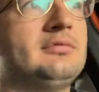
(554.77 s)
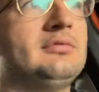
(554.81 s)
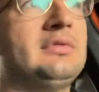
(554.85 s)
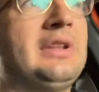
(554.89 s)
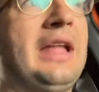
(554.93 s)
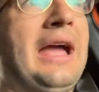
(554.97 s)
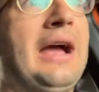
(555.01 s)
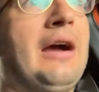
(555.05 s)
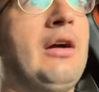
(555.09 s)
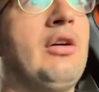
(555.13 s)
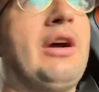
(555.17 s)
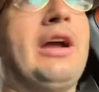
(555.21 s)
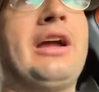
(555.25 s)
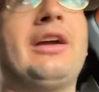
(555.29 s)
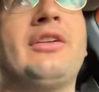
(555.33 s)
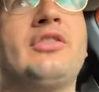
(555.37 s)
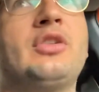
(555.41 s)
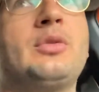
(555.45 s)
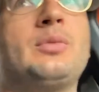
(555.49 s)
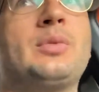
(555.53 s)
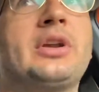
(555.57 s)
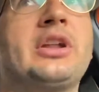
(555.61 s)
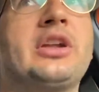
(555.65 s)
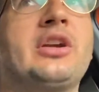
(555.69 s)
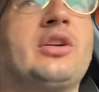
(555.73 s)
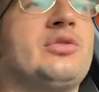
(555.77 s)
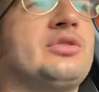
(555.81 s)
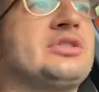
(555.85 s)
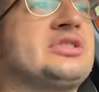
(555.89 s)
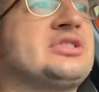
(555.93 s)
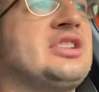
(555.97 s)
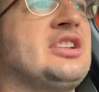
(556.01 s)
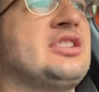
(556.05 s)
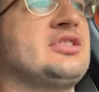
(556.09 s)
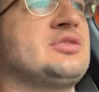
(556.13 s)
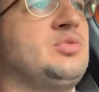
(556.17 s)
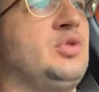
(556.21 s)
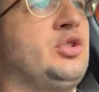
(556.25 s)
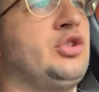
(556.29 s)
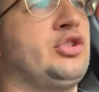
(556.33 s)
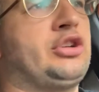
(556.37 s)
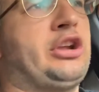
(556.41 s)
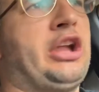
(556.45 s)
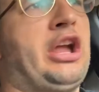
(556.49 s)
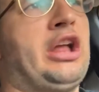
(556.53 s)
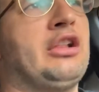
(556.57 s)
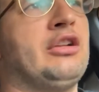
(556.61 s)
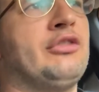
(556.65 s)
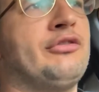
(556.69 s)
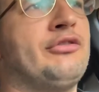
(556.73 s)
Now, everybody always says, well,
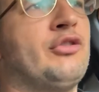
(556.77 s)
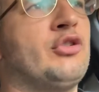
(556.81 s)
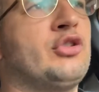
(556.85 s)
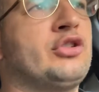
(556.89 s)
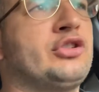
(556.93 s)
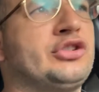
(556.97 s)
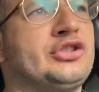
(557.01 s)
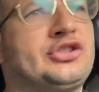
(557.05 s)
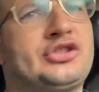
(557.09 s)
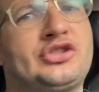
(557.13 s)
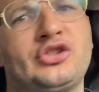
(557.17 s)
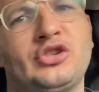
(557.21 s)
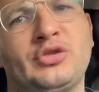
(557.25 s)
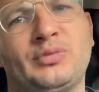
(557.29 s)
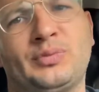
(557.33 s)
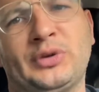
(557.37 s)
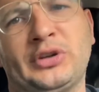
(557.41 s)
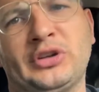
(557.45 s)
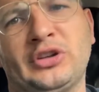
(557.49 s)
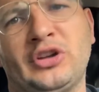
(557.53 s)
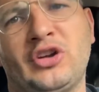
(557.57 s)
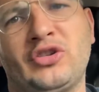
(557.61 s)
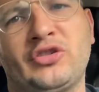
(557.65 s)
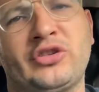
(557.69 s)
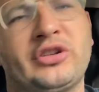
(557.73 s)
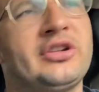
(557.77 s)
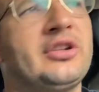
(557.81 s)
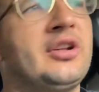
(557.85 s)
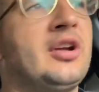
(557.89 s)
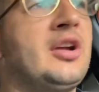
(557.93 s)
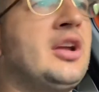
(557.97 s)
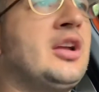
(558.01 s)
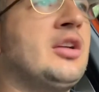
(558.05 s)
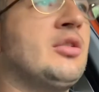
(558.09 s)
California's super loaded.